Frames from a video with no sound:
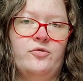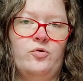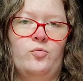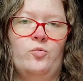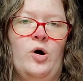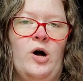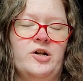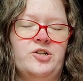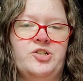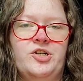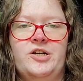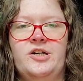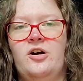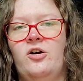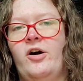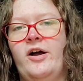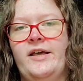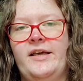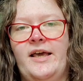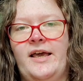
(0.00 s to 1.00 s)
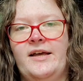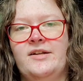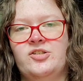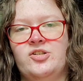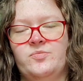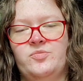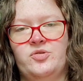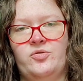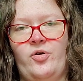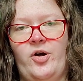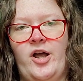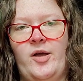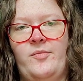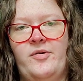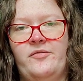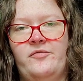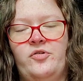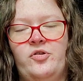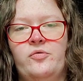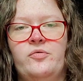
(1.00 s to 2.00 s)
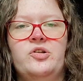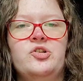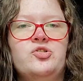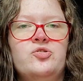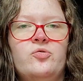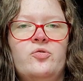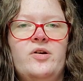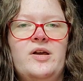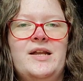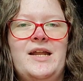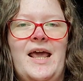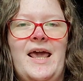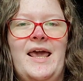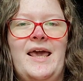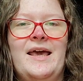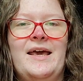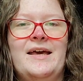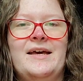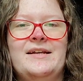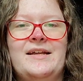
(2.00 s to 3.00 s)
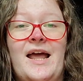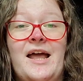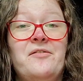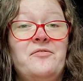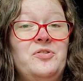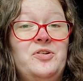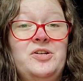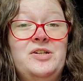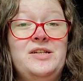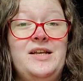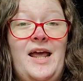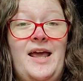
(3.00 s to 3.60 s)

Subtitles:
for watching, like and subscribe if you enjoyed, and have a good